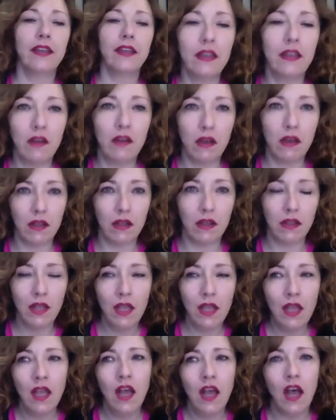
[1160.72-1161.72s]
at all.
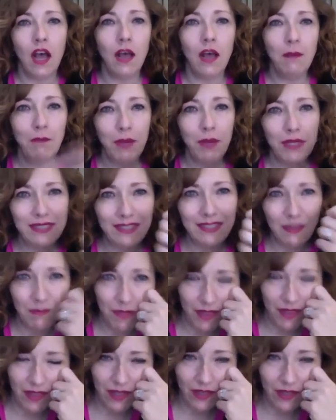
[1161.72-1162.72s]
But
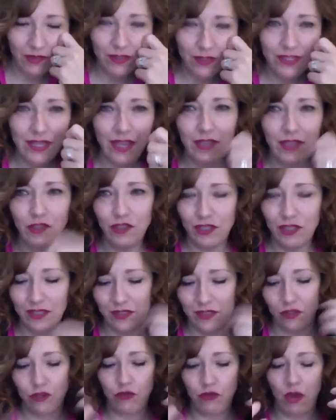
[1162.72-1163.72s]
something that you said
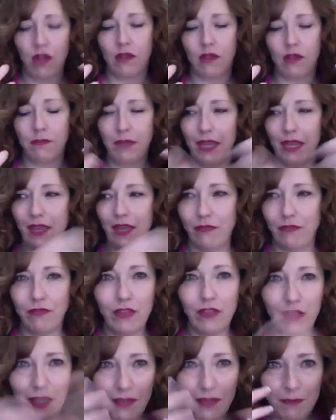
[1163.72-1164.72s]
just struck me. I
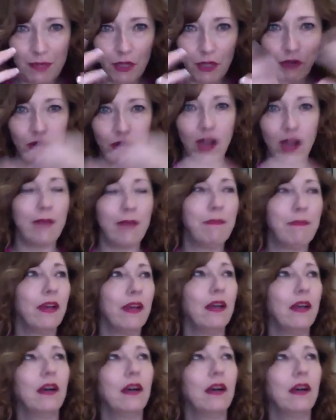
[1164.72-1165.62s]
feel like I'm going to cry, but